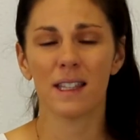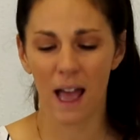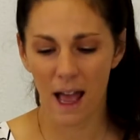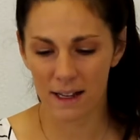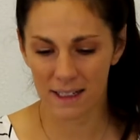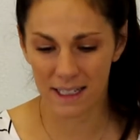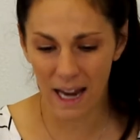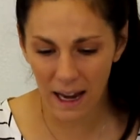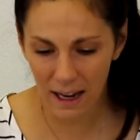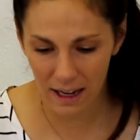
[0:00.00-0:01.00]
that
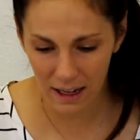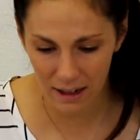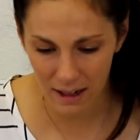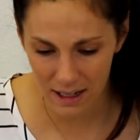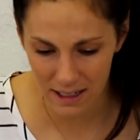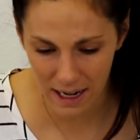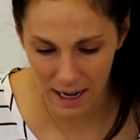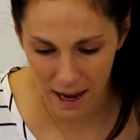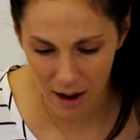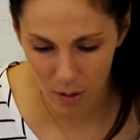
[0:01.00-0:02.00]
day in and
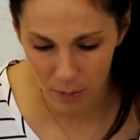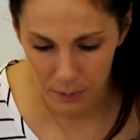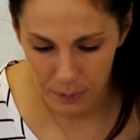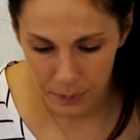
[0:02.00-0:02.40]
day out.